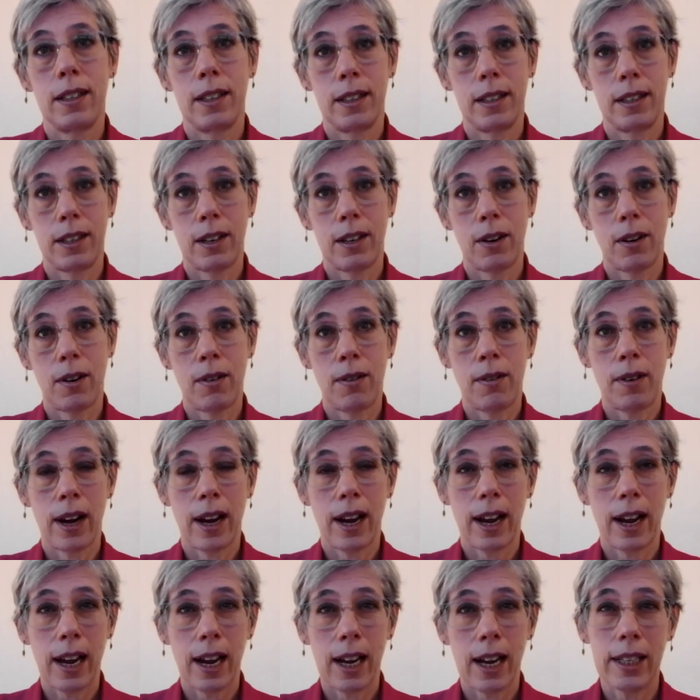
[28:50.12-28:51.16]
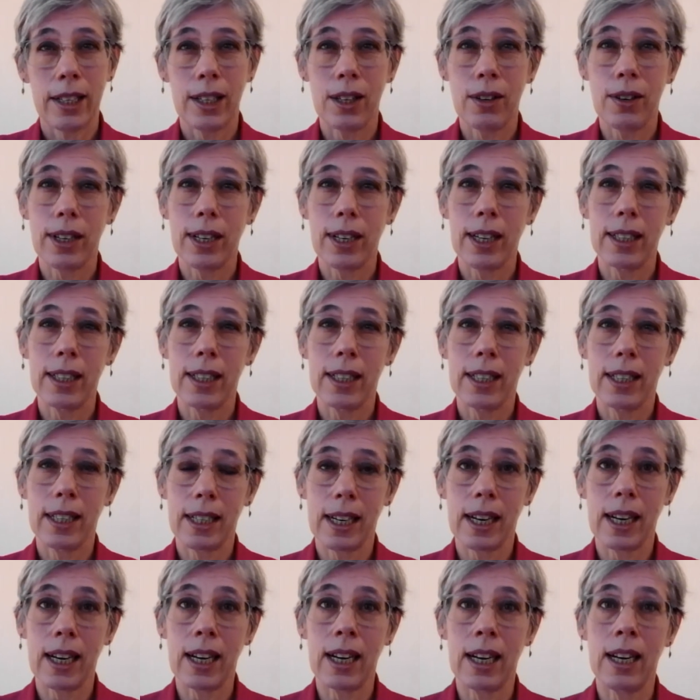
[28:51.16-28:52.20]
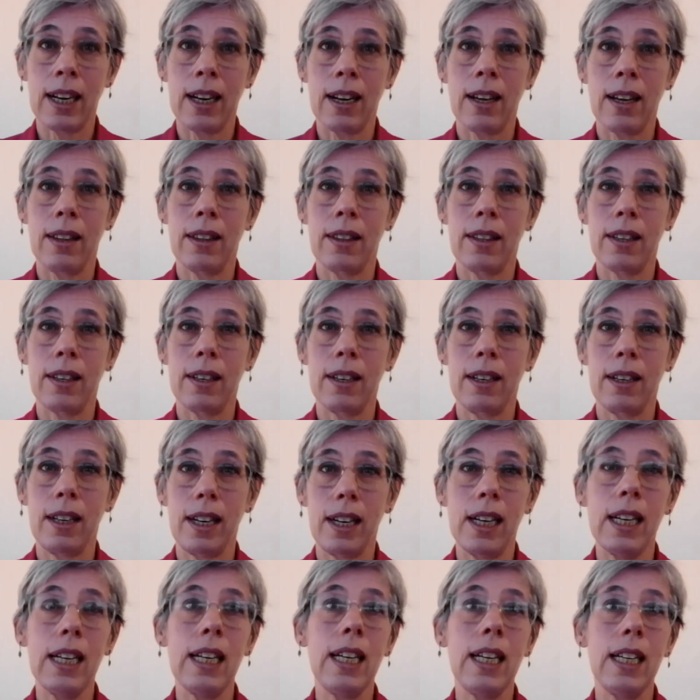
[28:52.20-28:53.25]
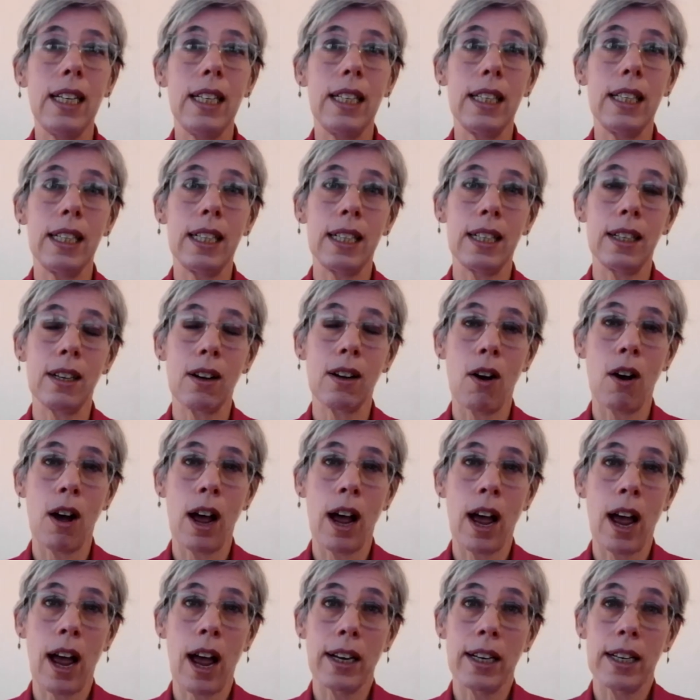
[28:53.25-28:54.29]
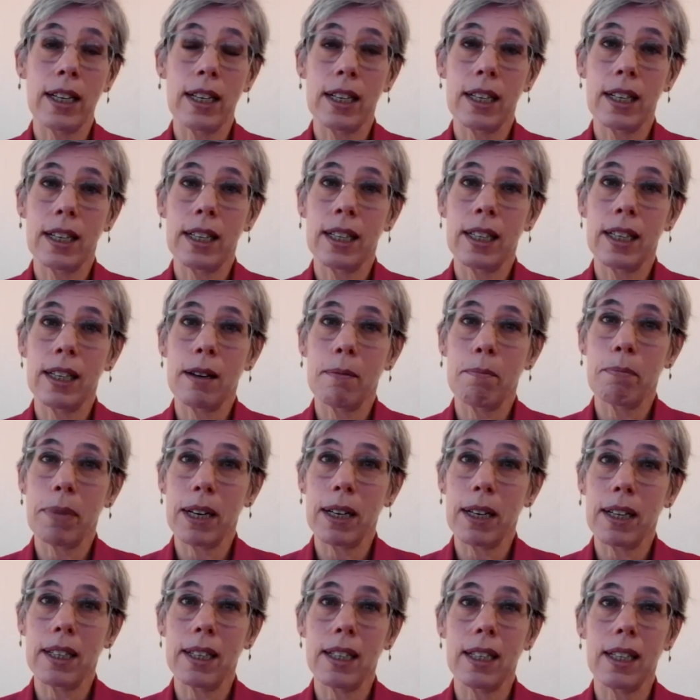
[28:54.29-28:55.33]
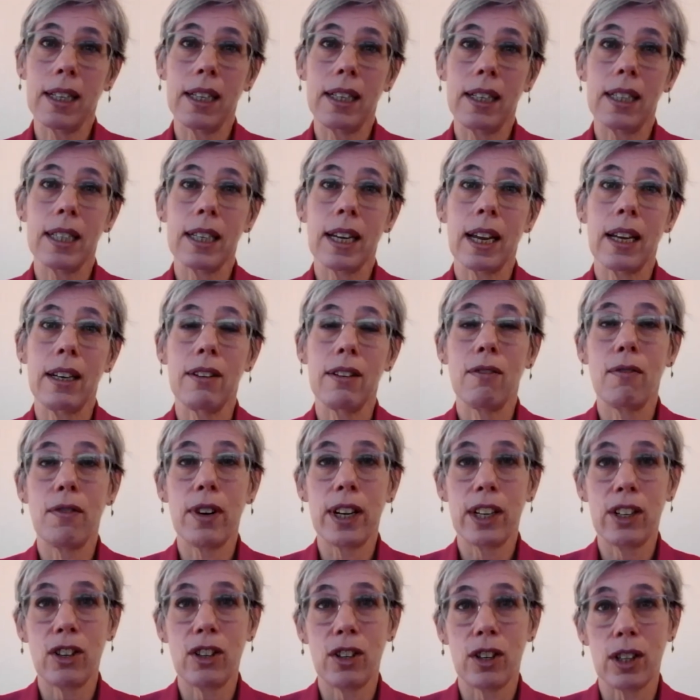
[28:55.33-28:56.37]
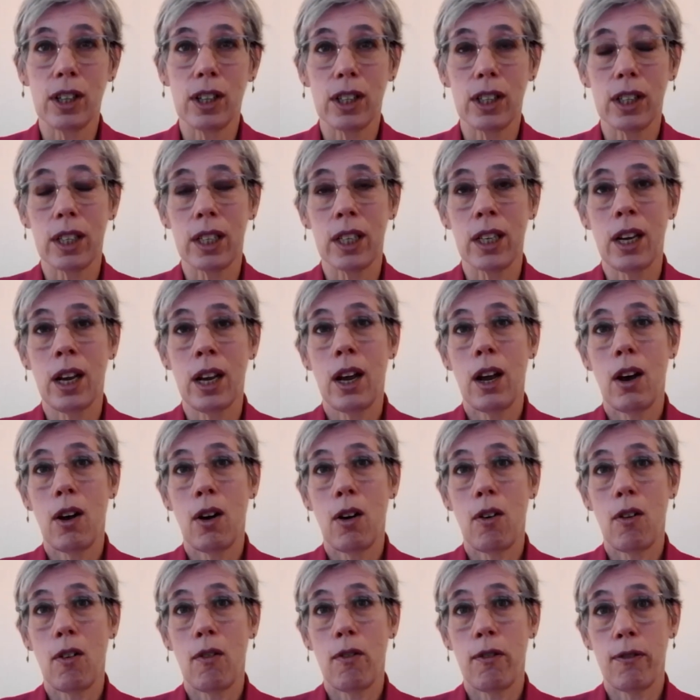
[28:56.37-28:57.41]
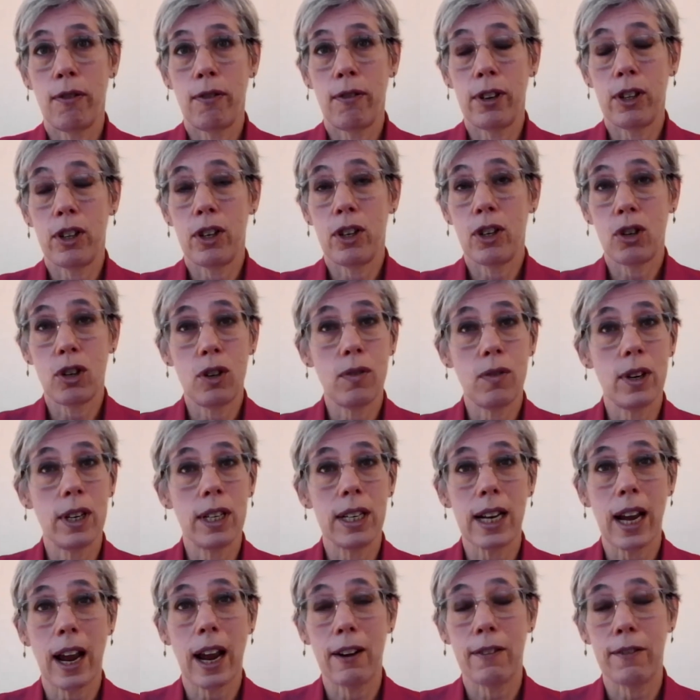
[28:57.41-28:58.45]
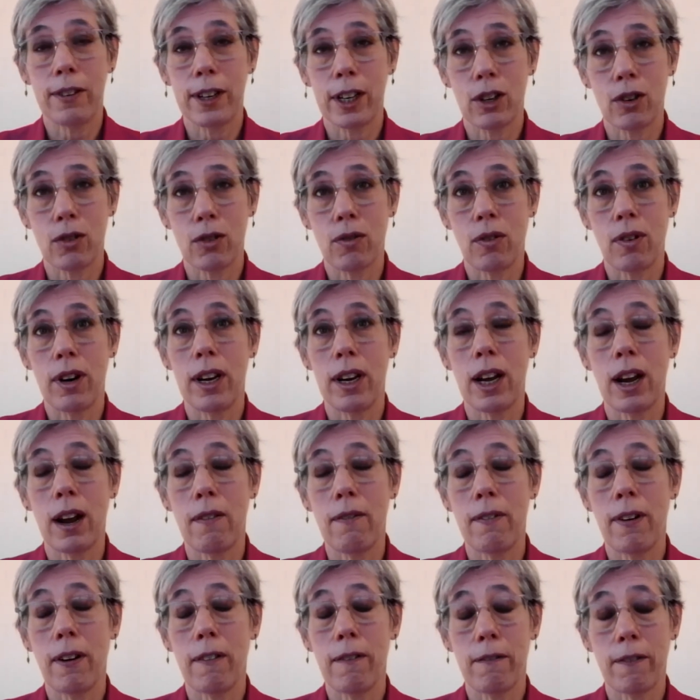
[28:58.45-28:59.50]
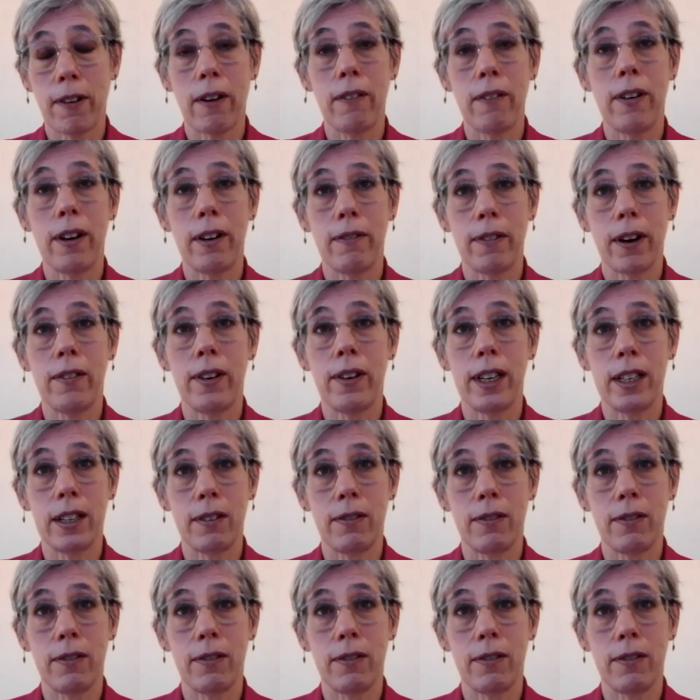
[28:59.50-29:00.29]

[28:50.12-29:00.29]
So, as you can see, the needs and the abilities and the wishes of Stuart and Victoria were very, very